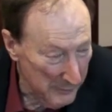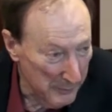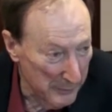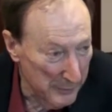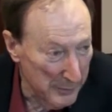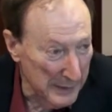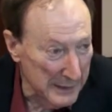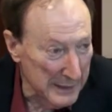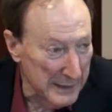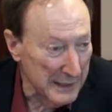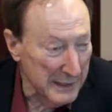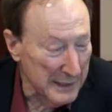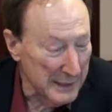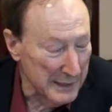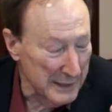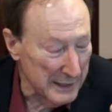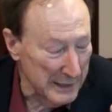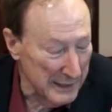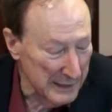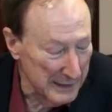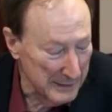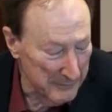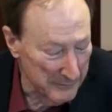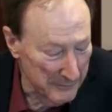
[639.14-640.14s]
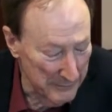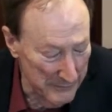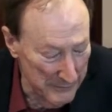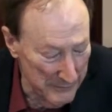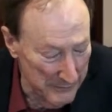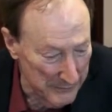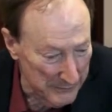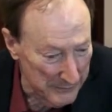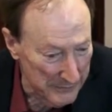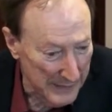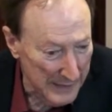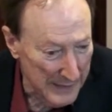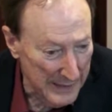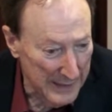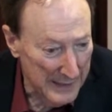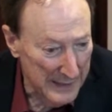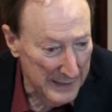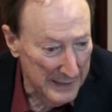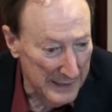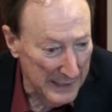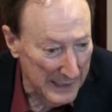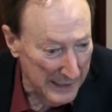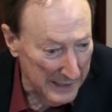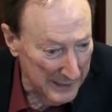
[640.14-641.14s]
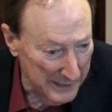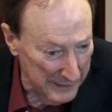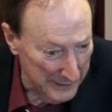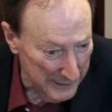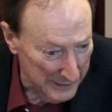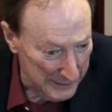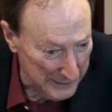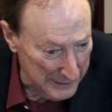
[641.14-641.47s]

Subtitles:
But the the